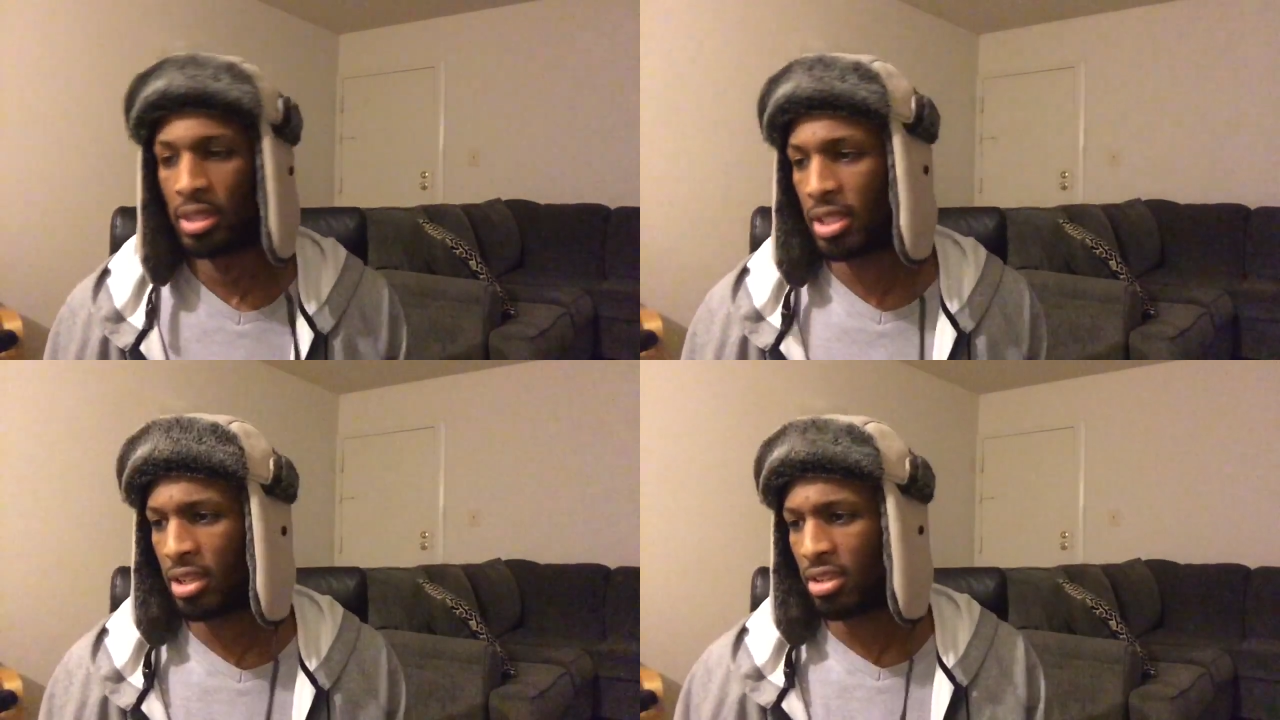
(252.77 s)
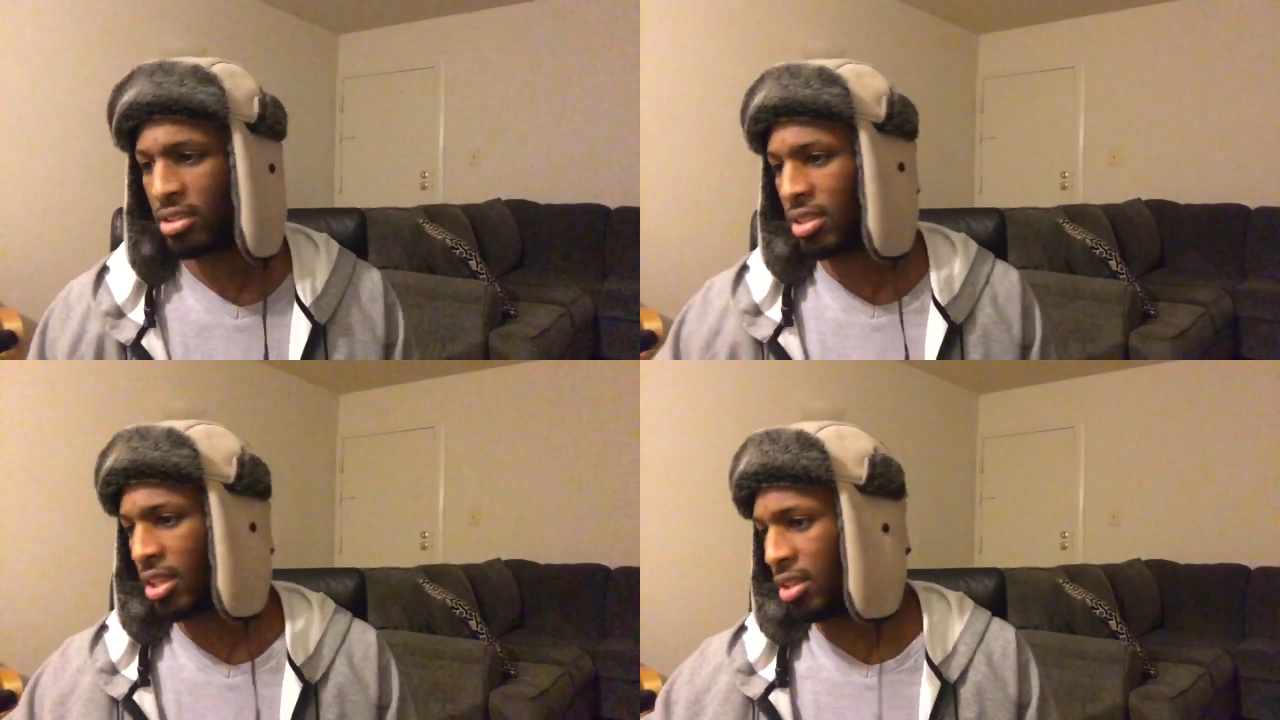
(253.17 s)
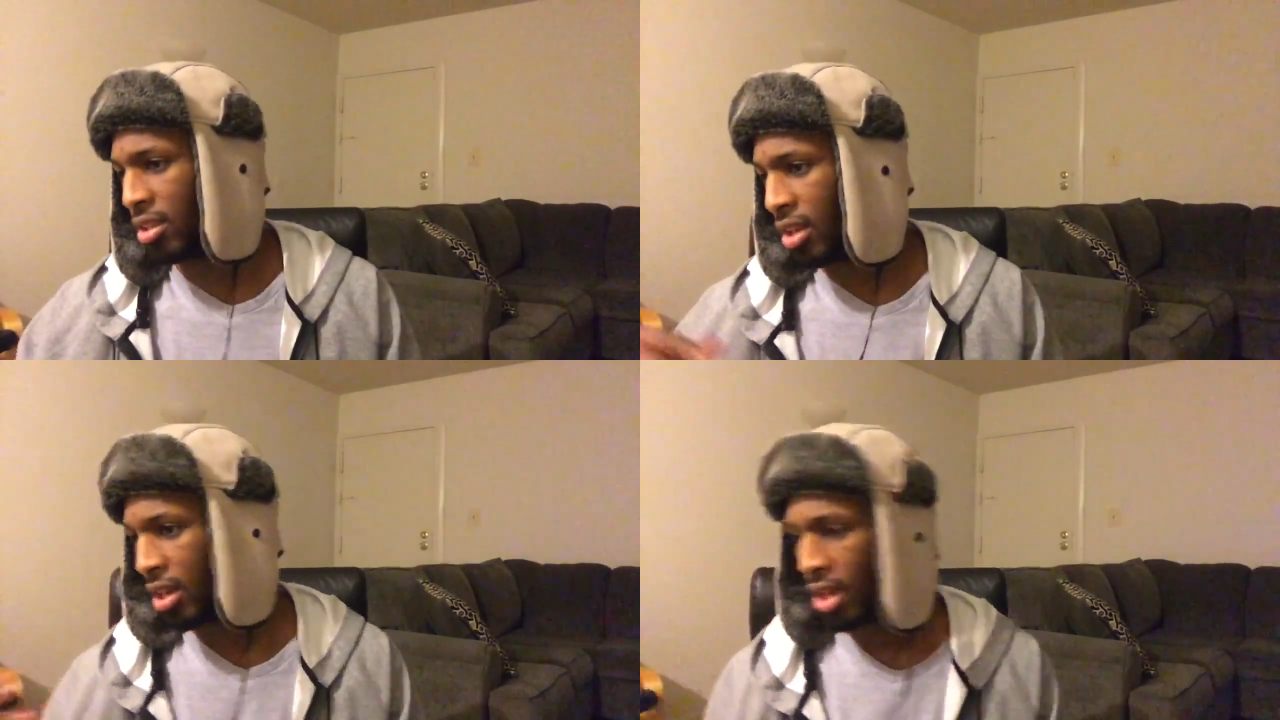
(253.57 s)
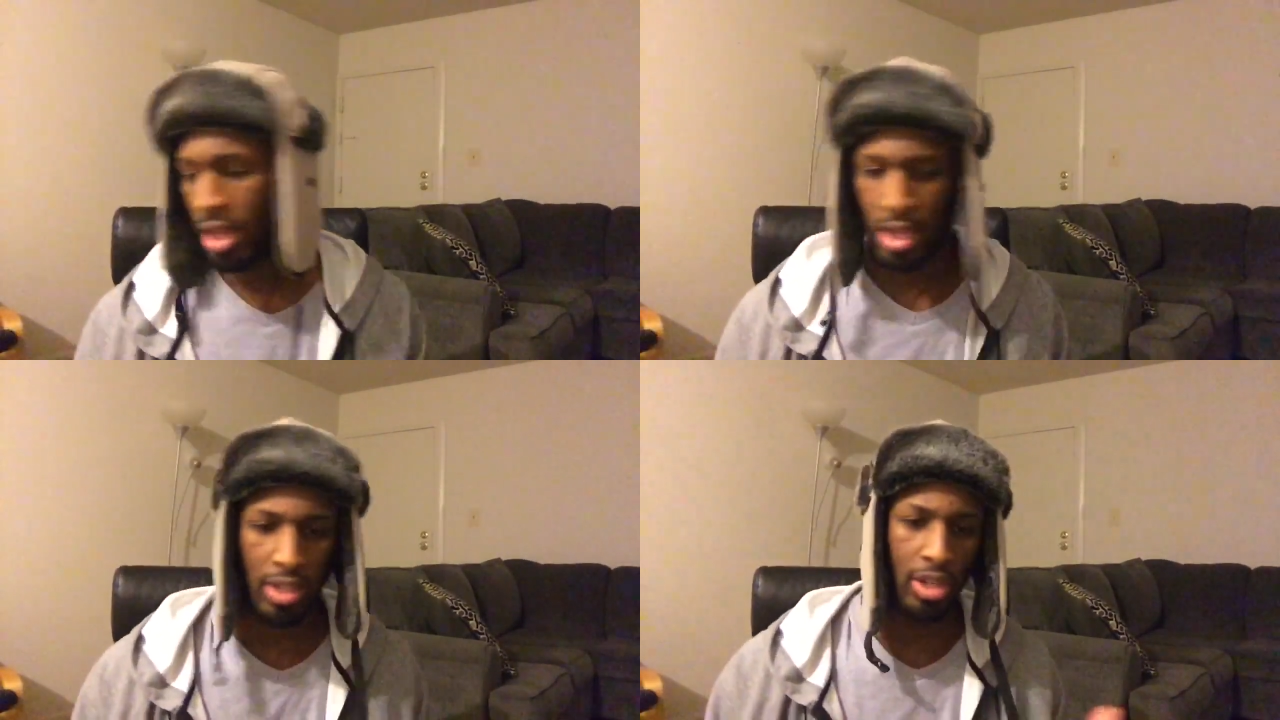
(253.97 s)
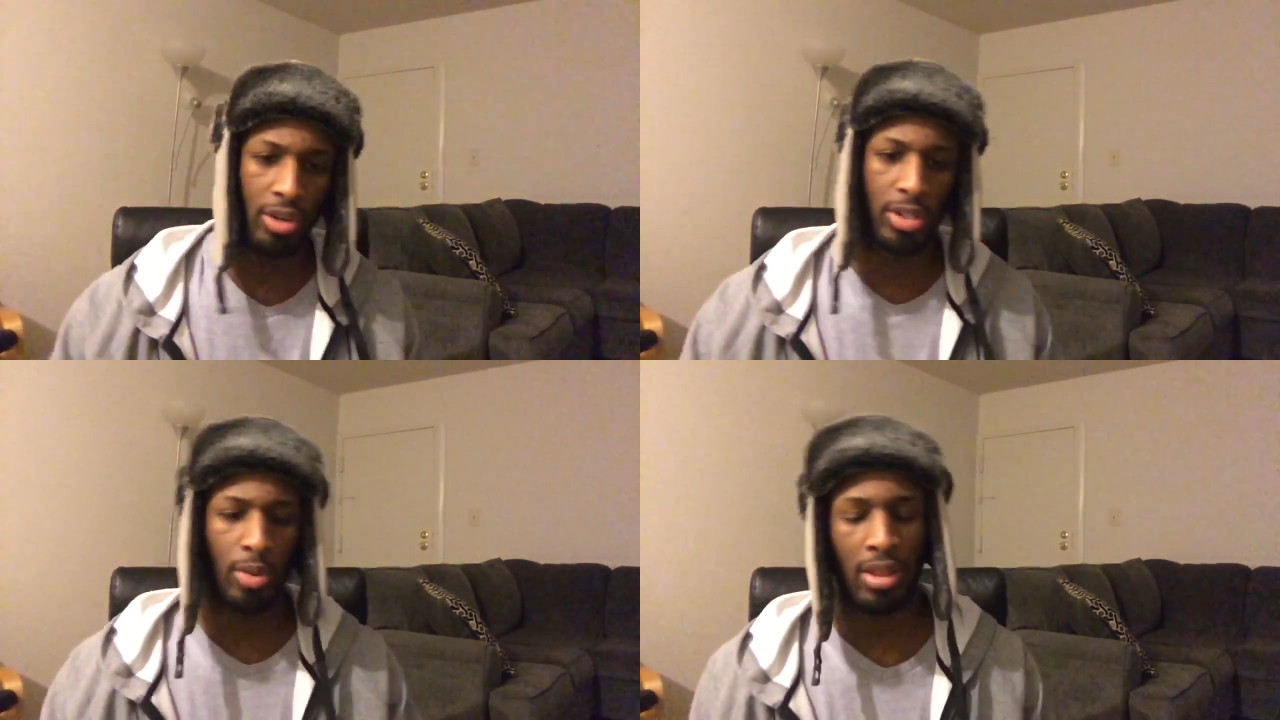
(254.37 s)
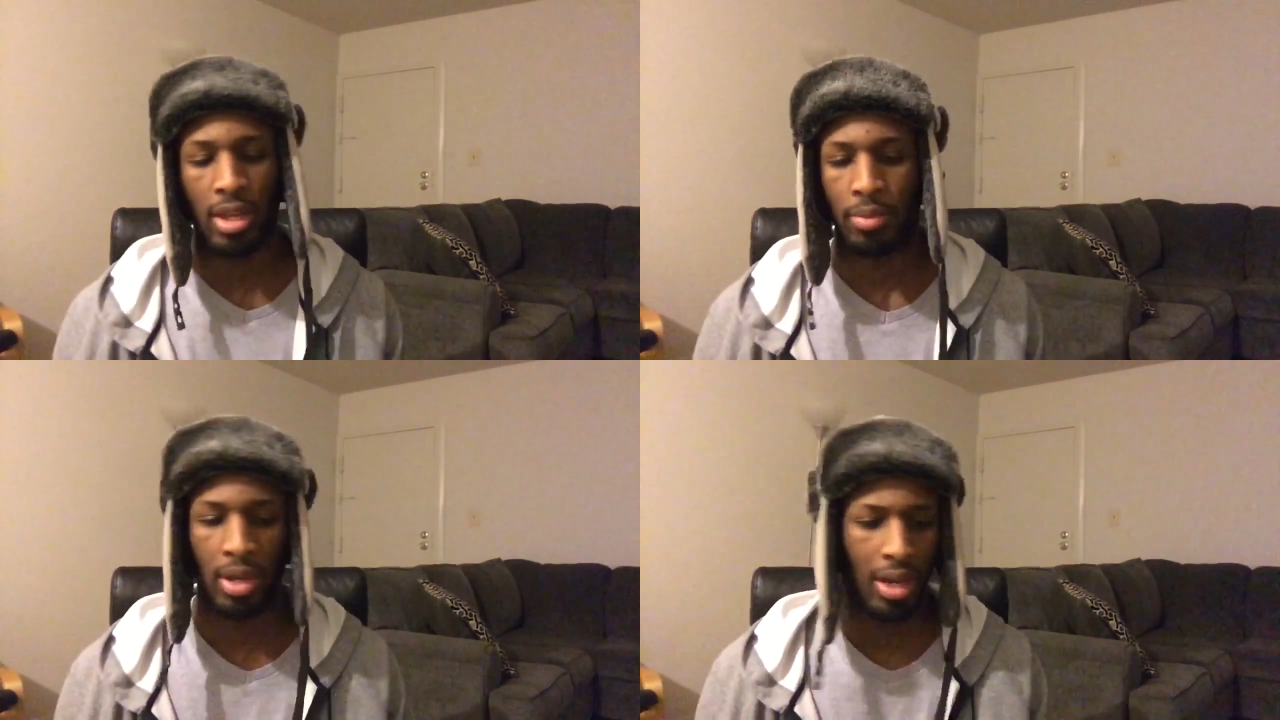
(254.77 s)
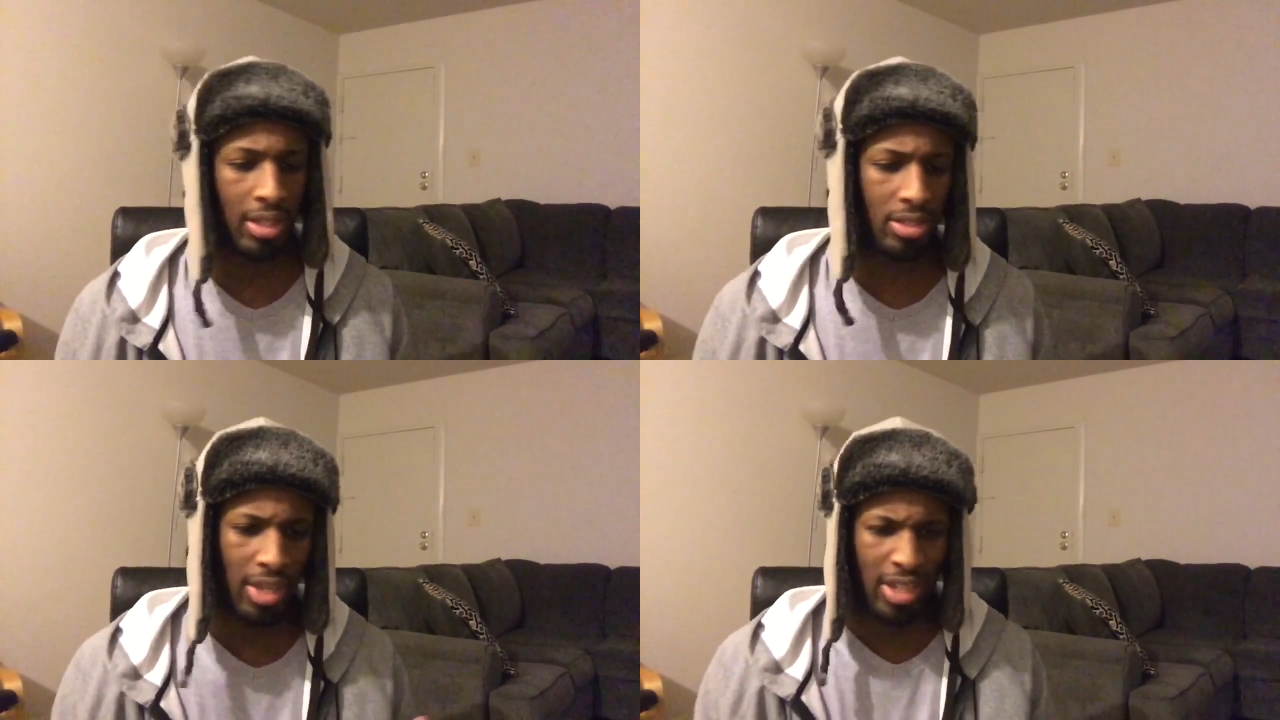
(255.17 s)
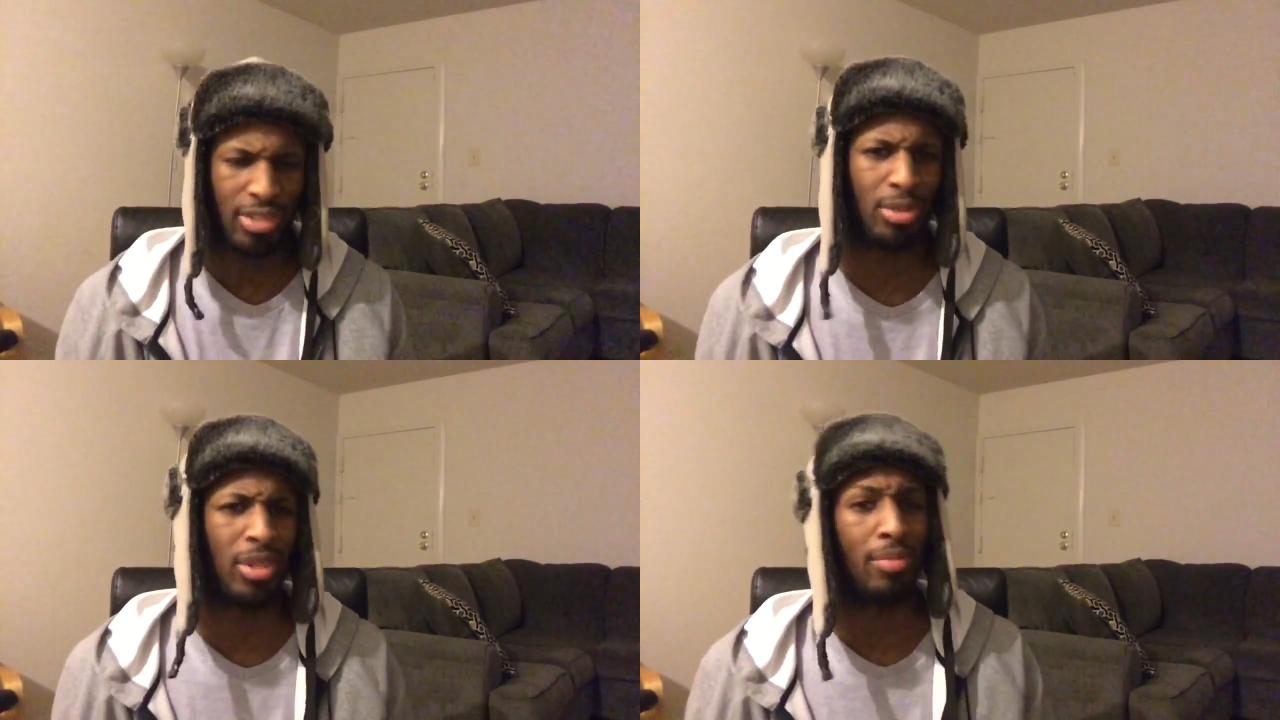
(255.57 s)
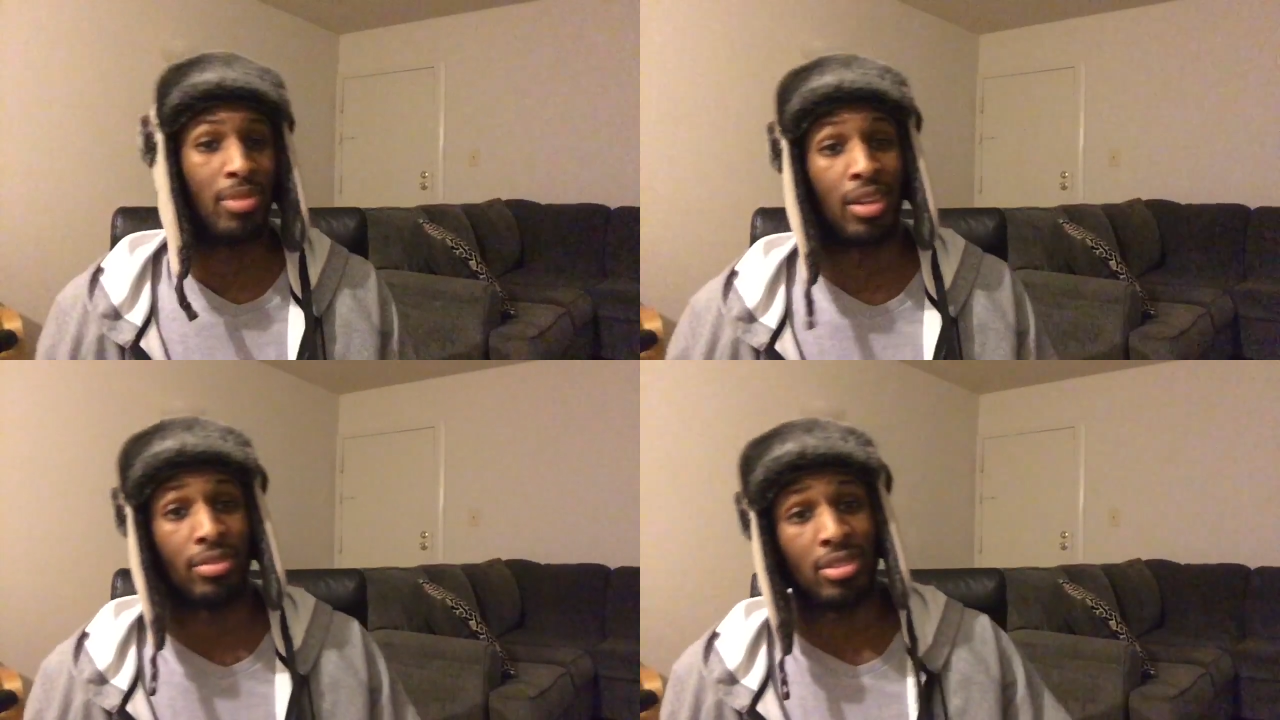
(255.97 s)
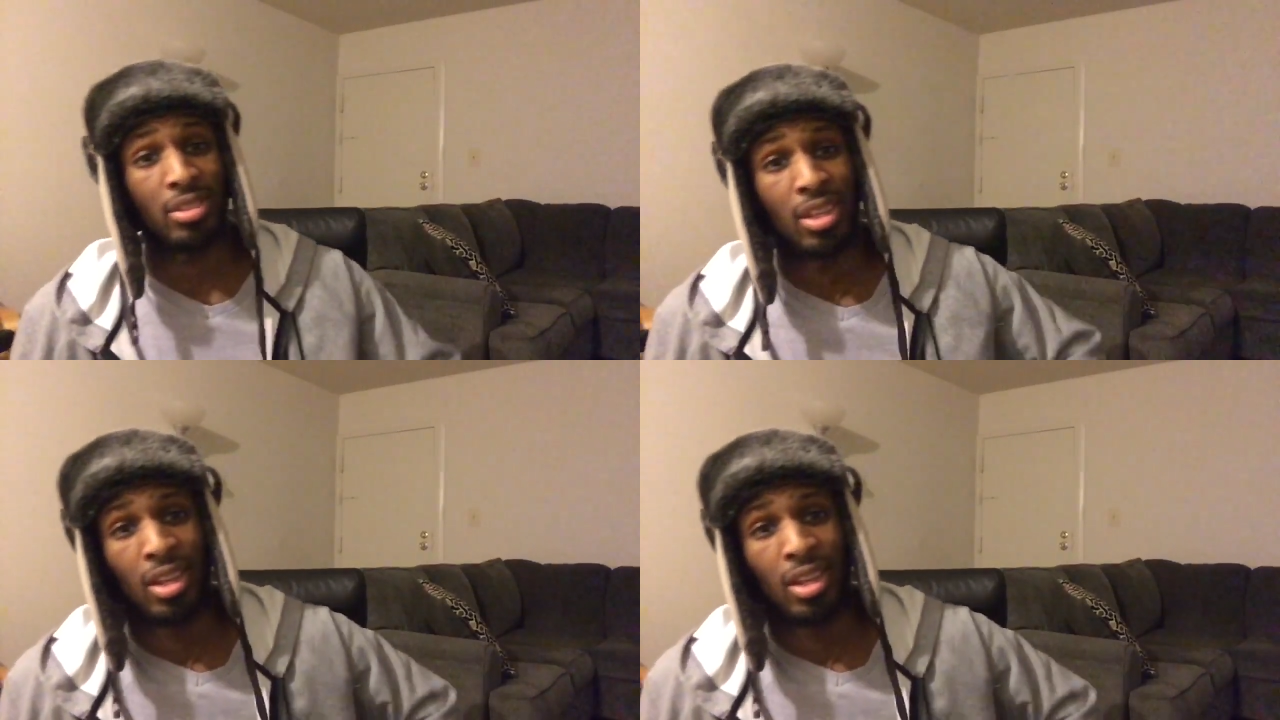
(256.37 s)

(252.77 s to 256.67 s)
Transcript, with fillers: And then all of a sudden, he gets hurt. His brother come in. Like, so they had to do something different.